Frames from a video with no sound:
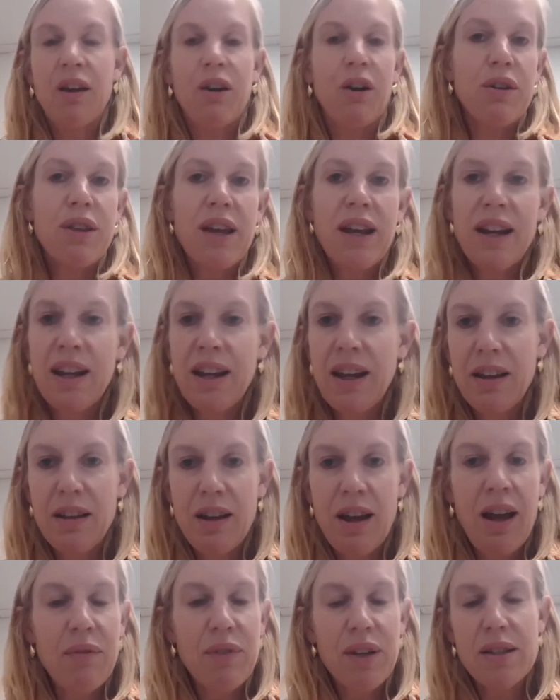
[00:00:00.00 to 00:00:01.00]
Are they
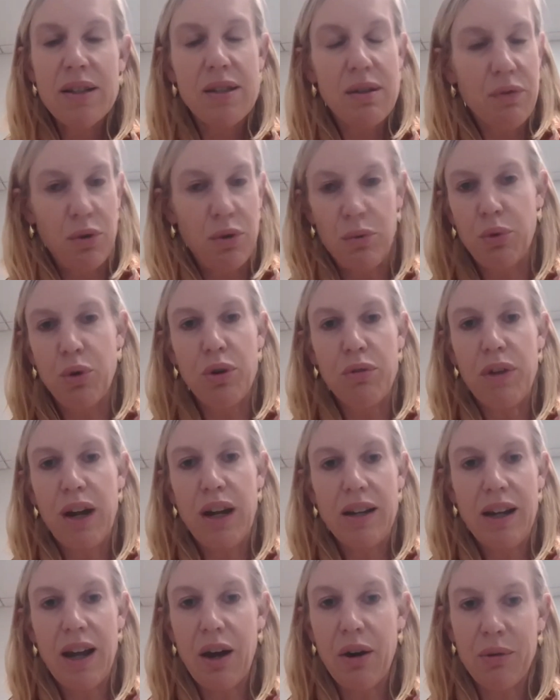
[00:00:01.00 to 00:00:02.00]
having a civil war
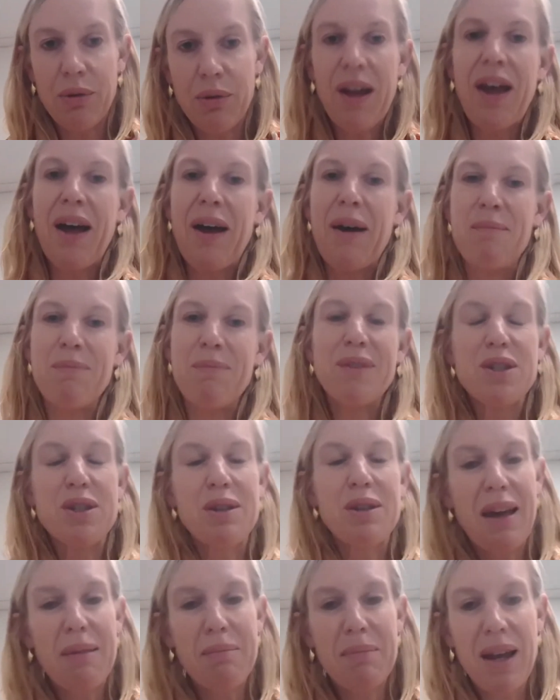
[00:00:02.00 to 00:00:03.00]
right now? So
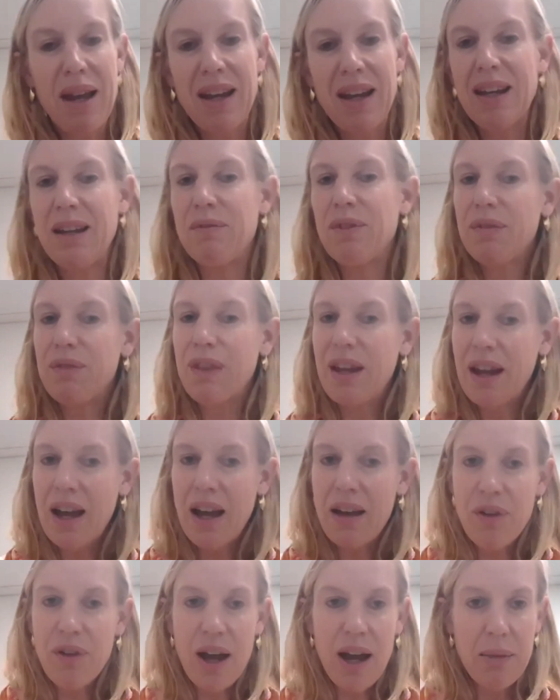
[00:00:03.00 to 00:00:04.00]
that might, even if they
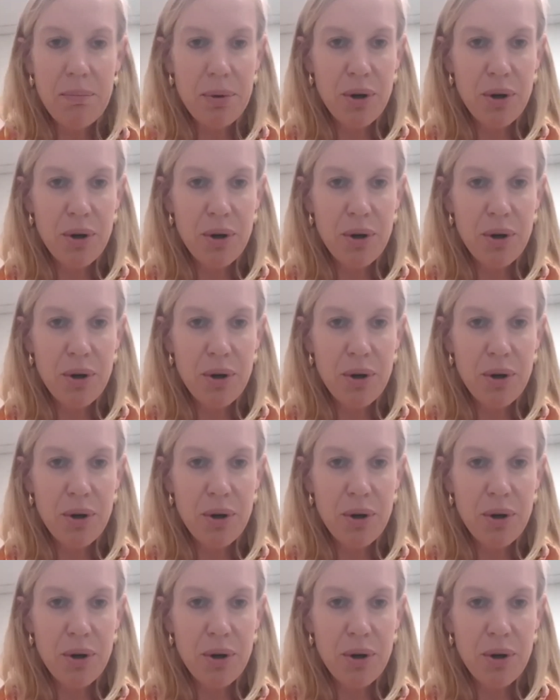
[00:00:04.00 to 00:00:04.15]
have high